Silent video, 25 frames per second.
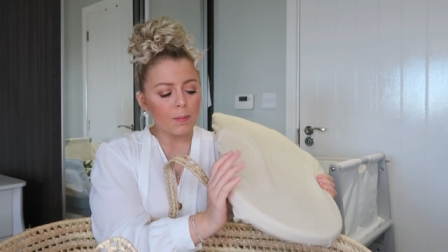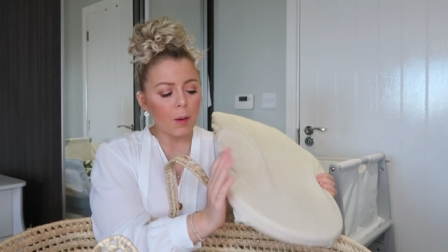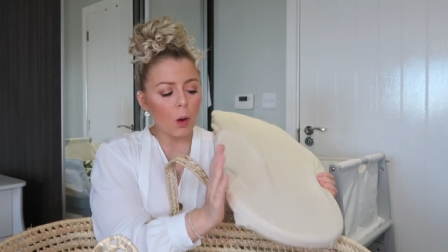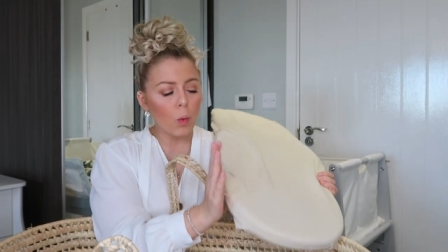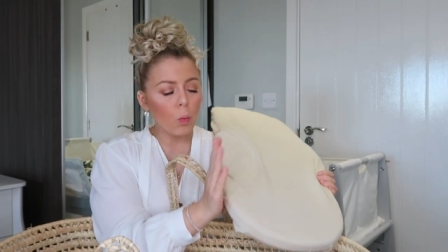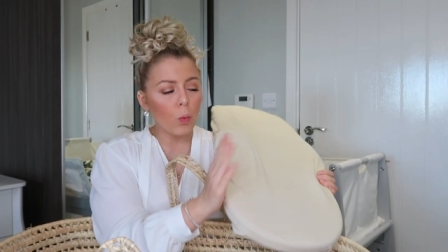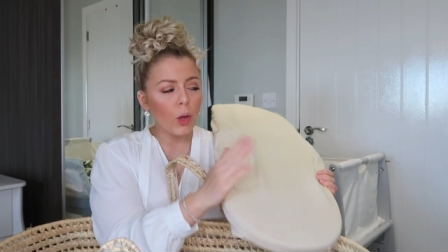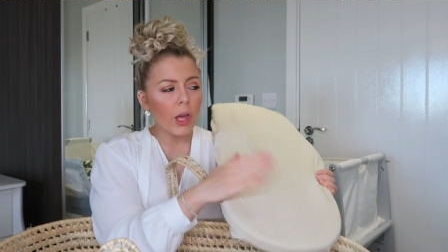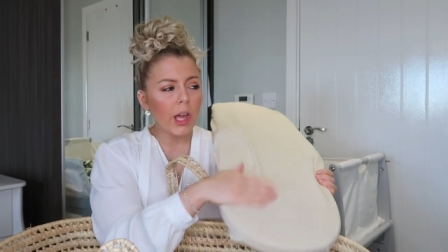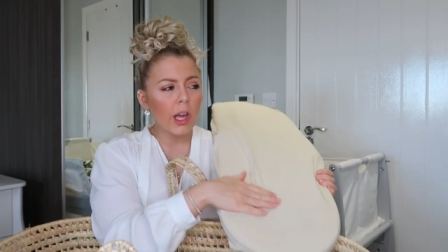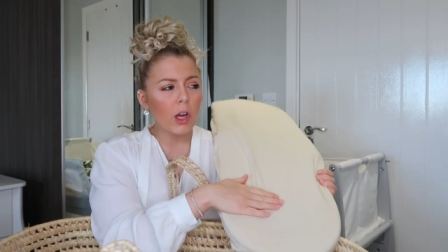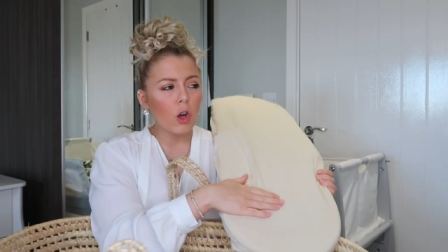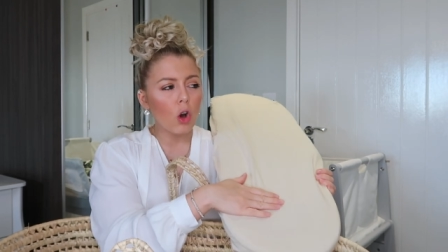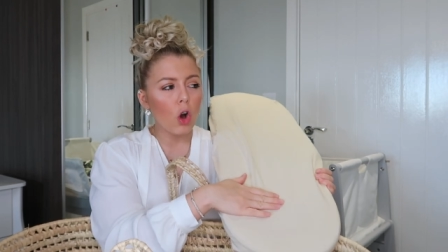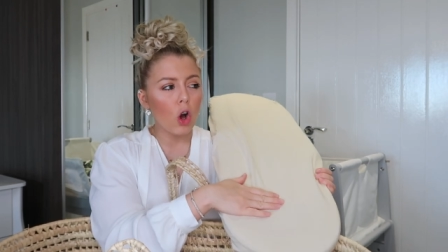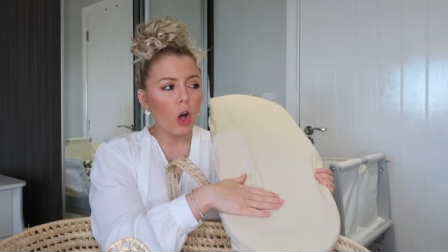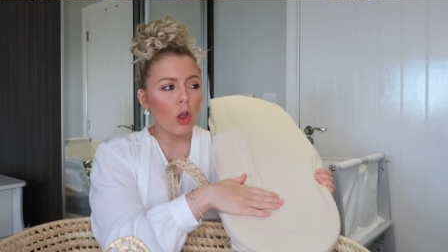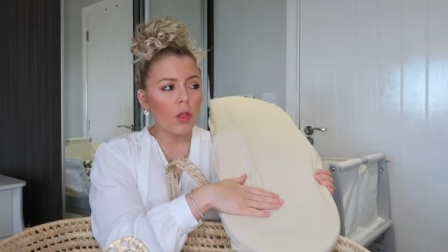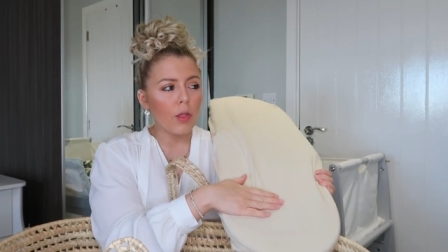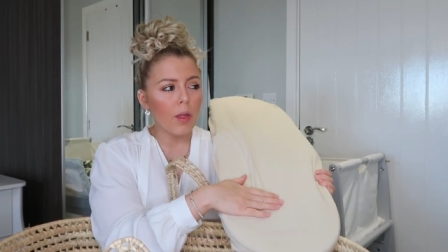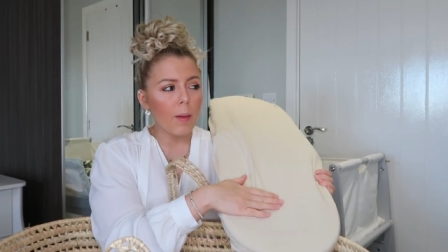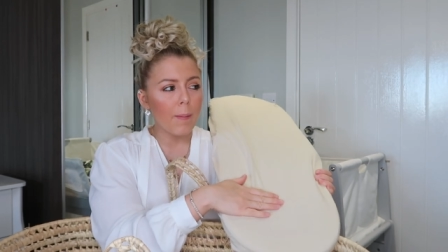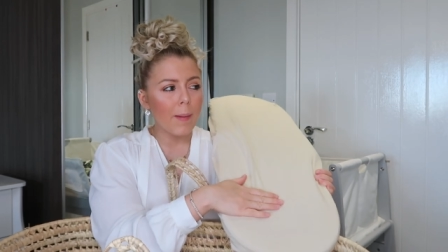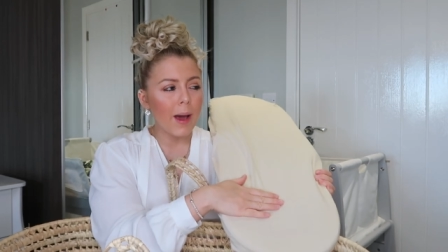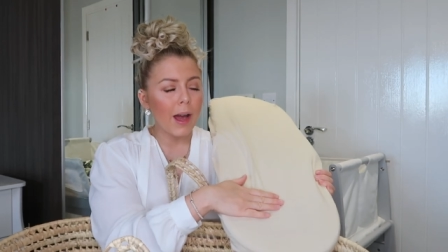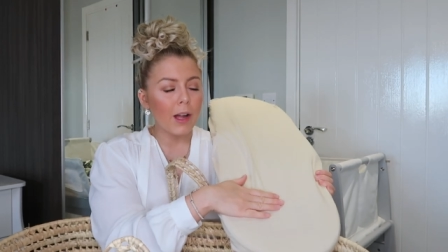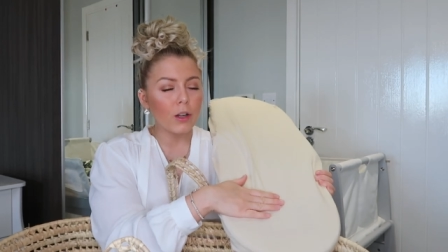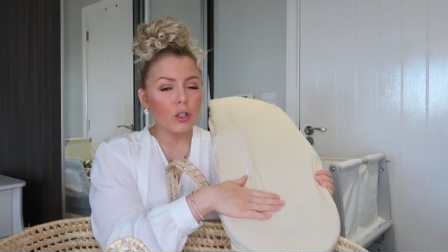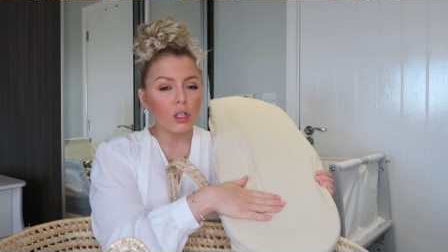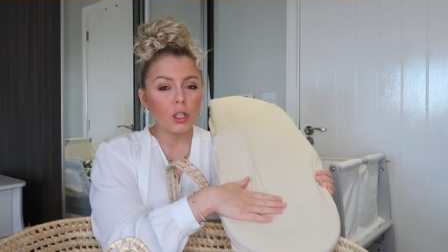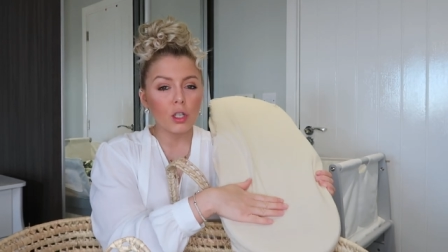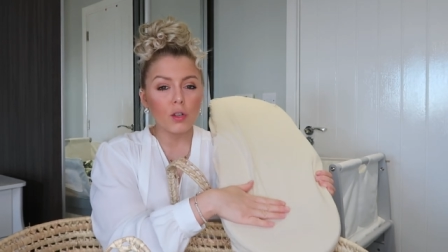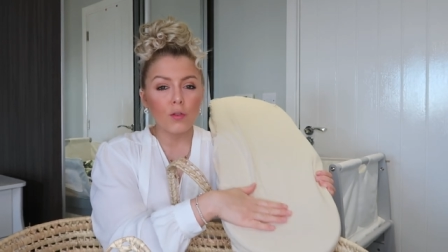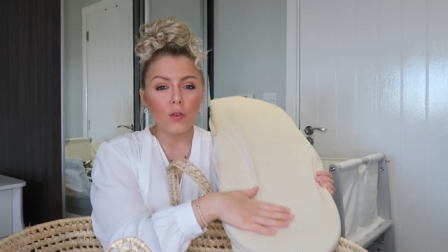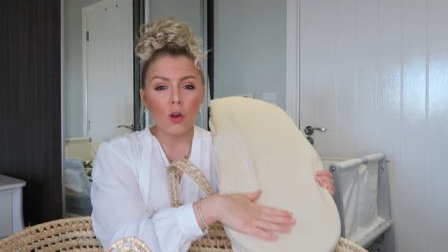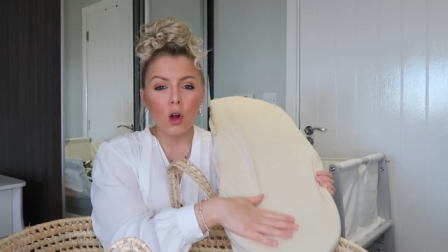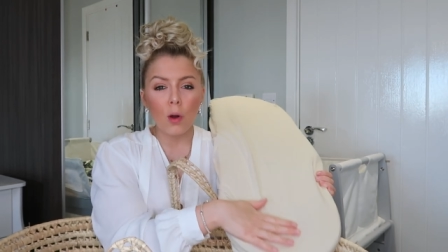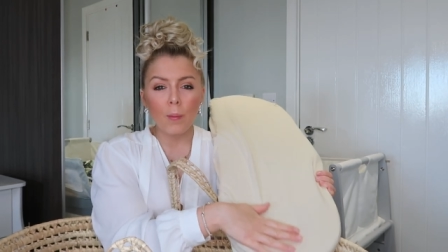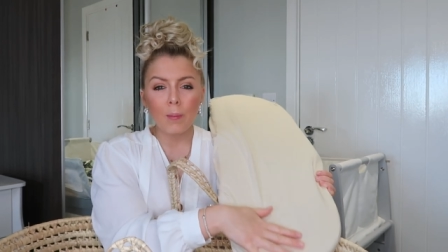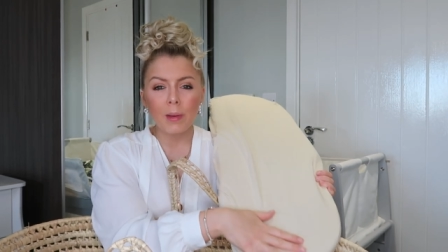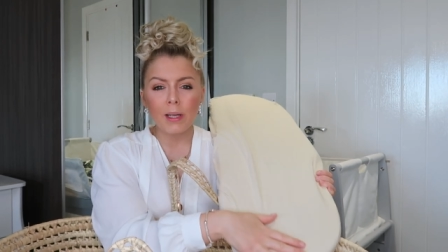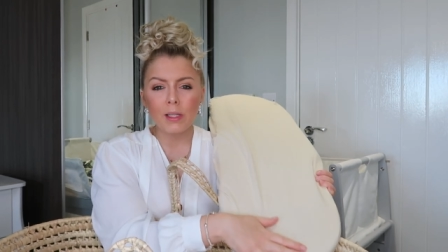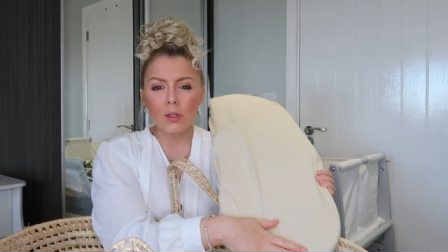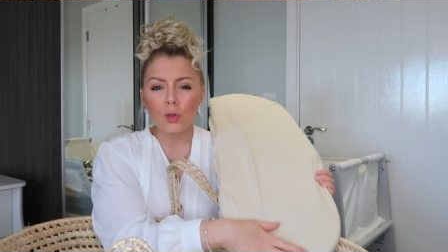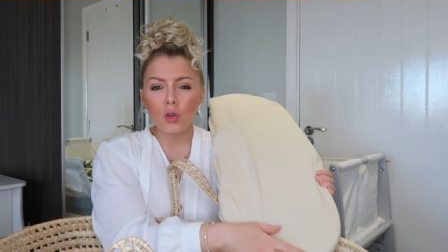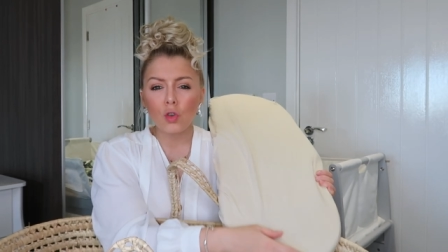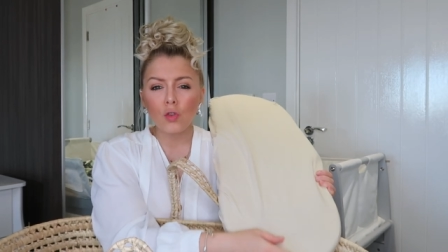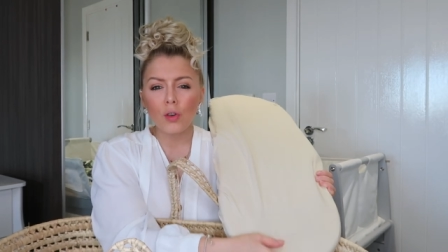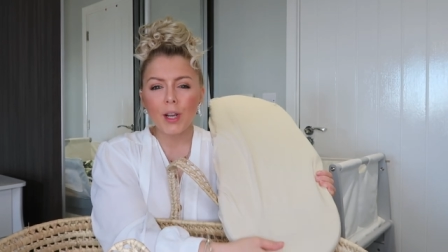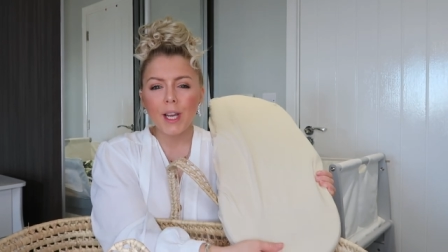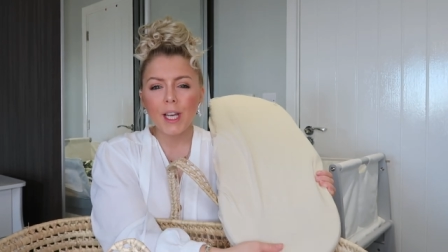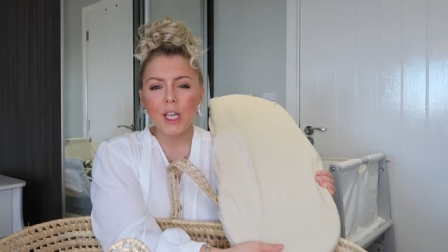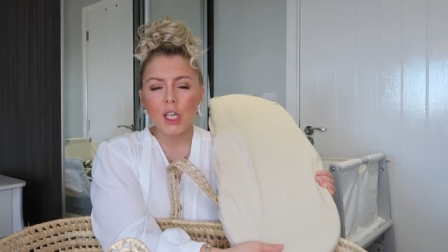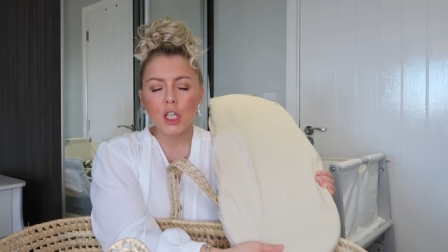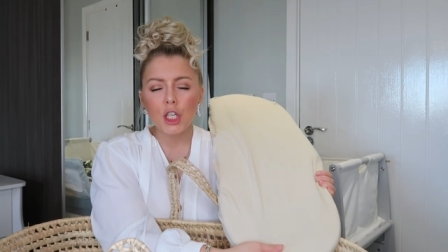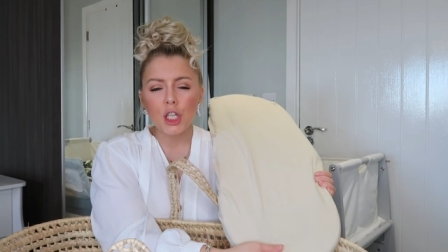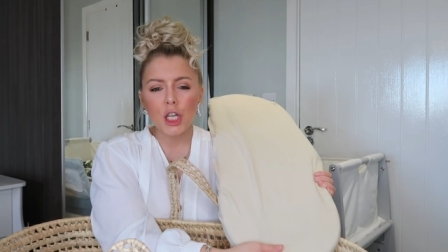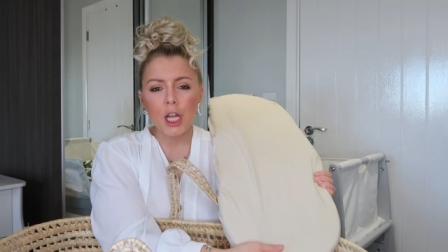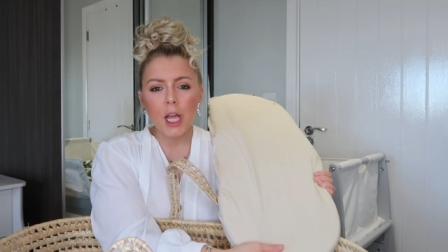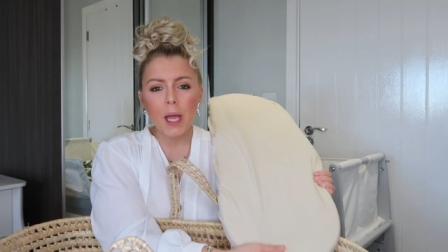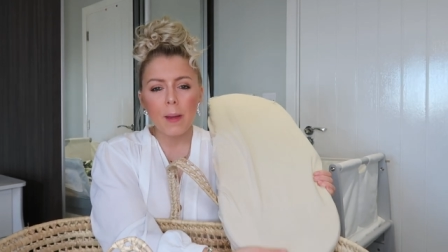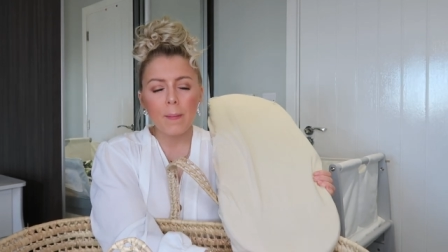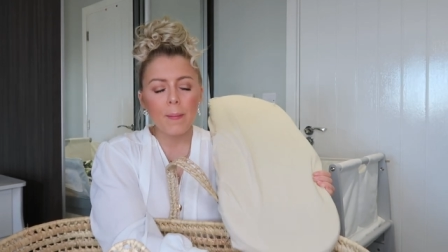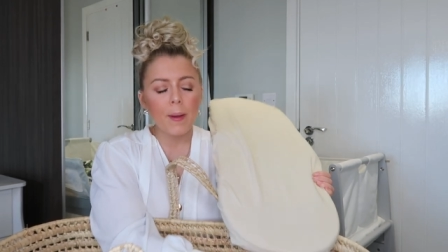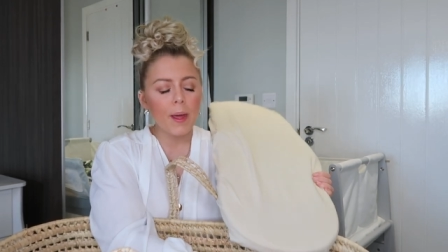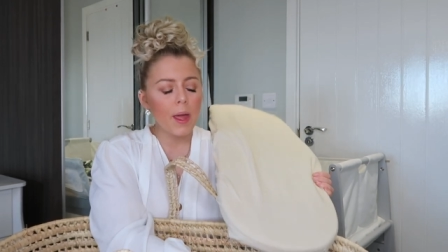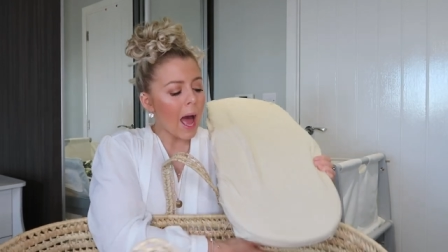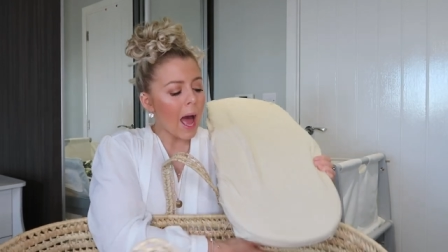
but we got the mattress from Little Green Sheep